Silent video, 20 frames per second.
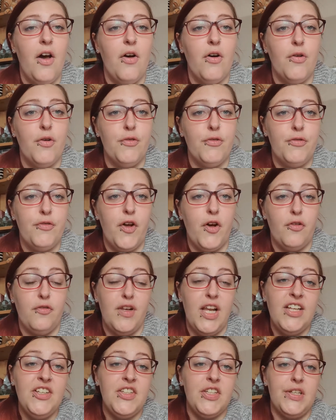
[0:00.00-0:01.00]
of
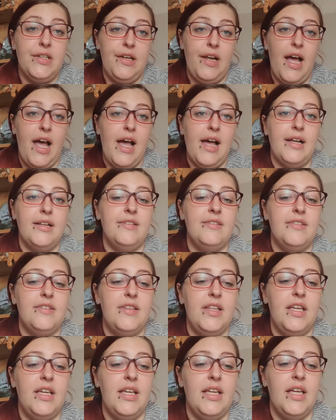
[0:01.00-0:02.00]
London and
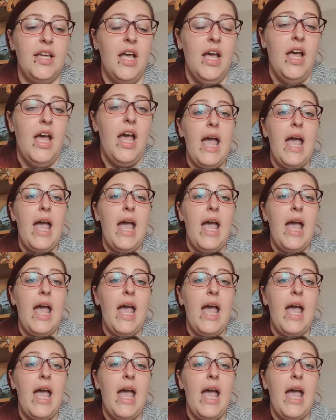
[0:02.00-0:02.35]
the